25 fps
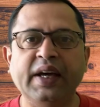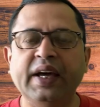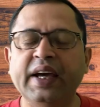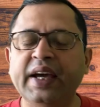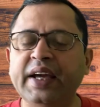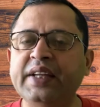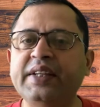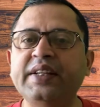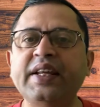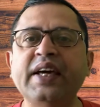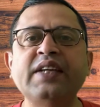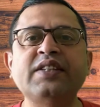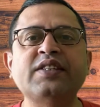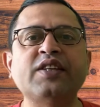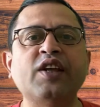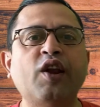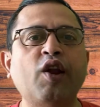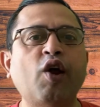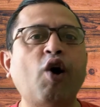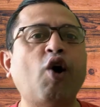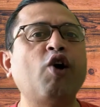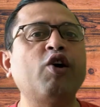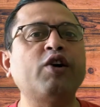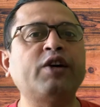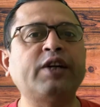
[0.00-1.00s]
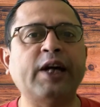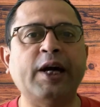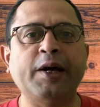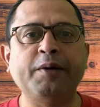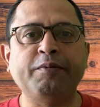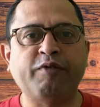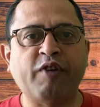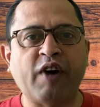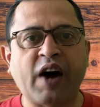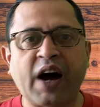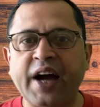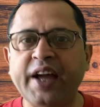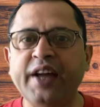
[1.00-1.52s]
It takes a long time
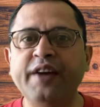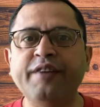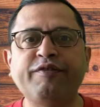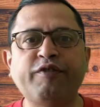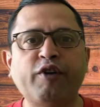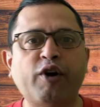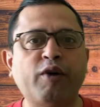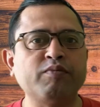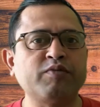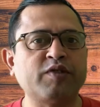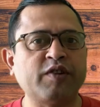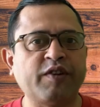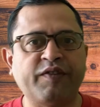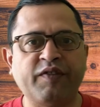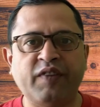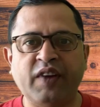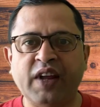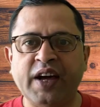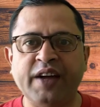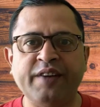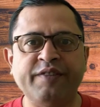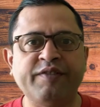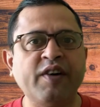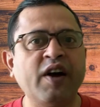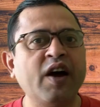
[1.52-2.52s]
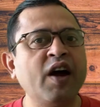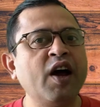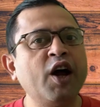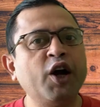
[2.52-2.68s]
for higher forms of life